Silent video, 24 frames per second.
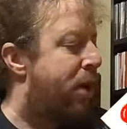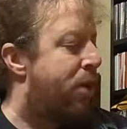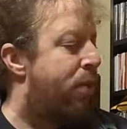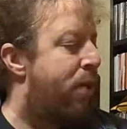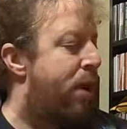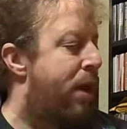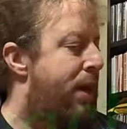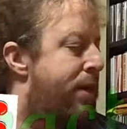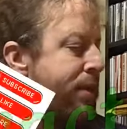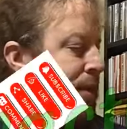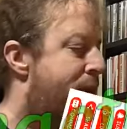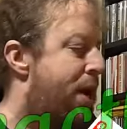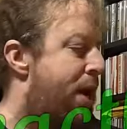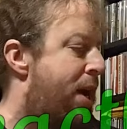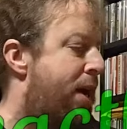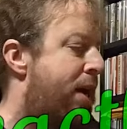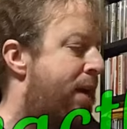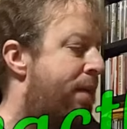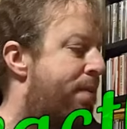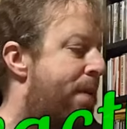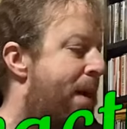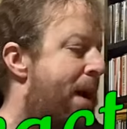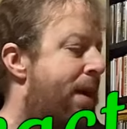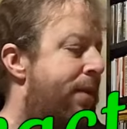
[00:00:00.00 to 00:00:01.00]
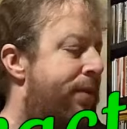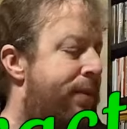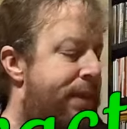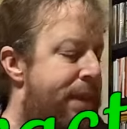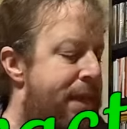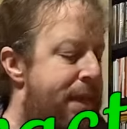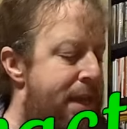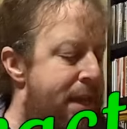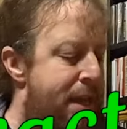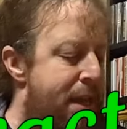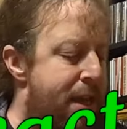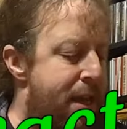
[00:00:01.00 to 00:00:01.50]
I want to talk about
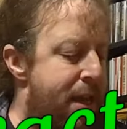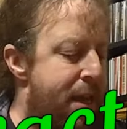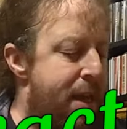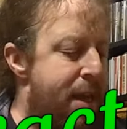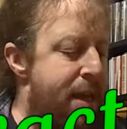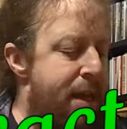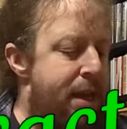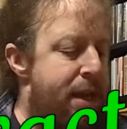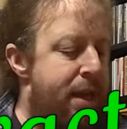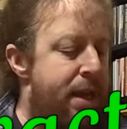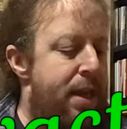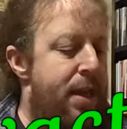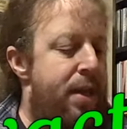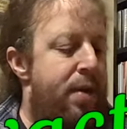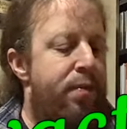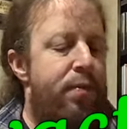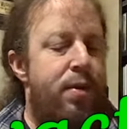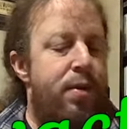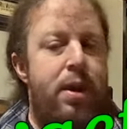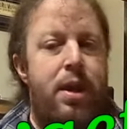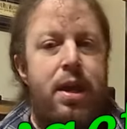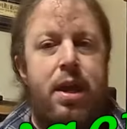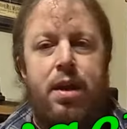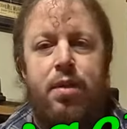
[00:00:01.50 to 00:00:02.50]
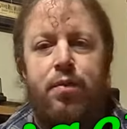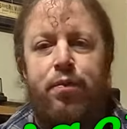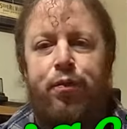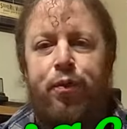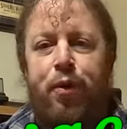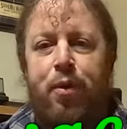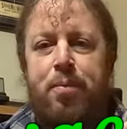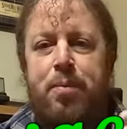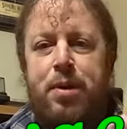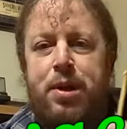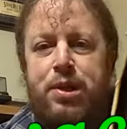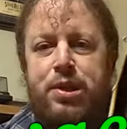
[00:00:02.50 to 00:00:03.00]
the
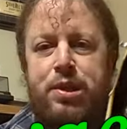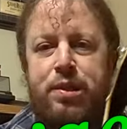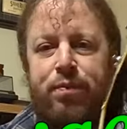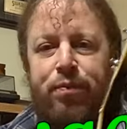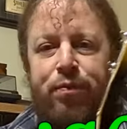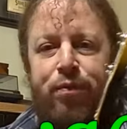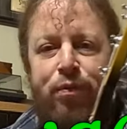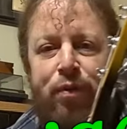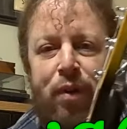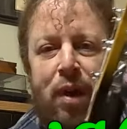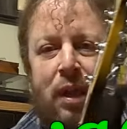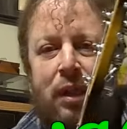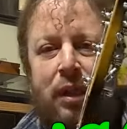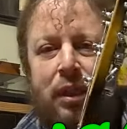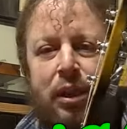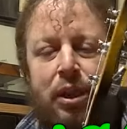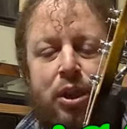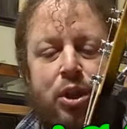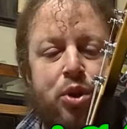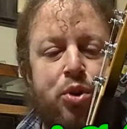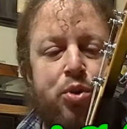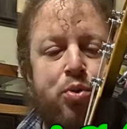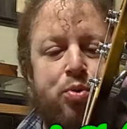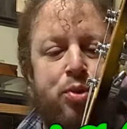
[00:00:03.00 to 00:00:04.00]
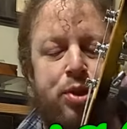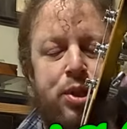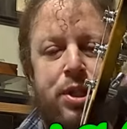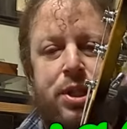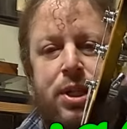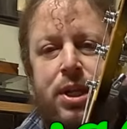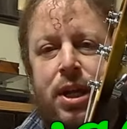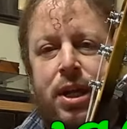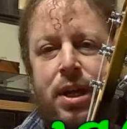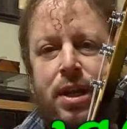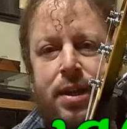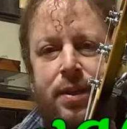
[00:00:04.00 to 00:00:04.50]
infamous
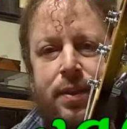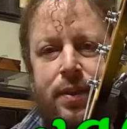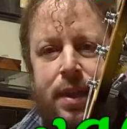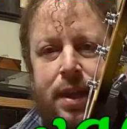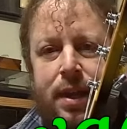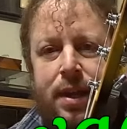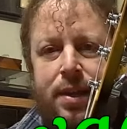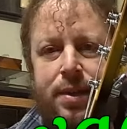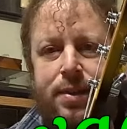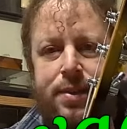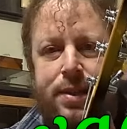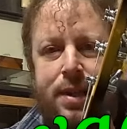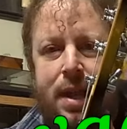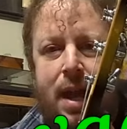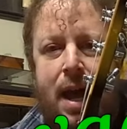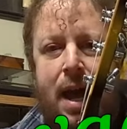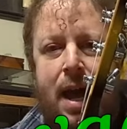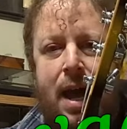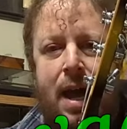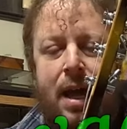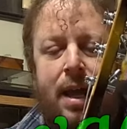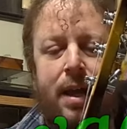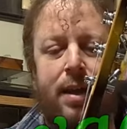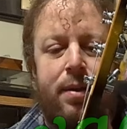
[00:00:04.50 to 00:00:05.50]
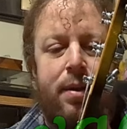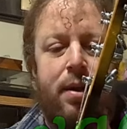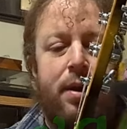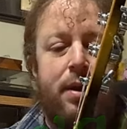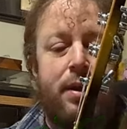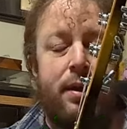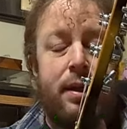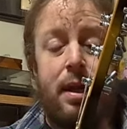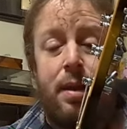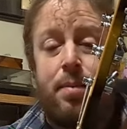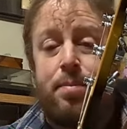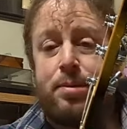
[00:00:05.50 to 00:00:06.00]
volute that is on
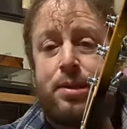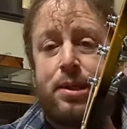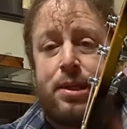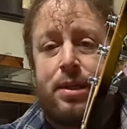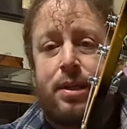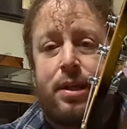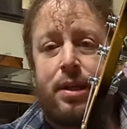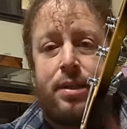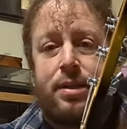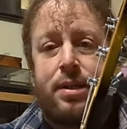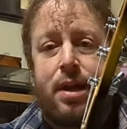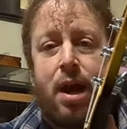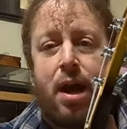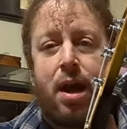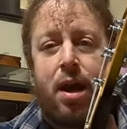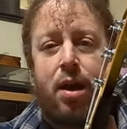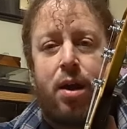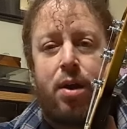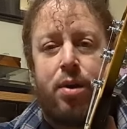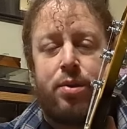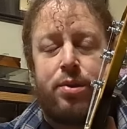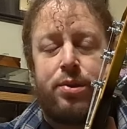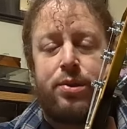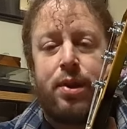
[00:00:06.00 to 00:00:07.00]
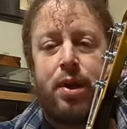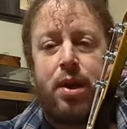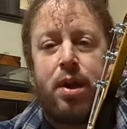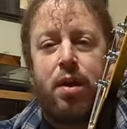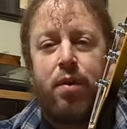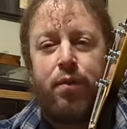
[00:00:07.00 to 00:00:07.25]
Gibson guitars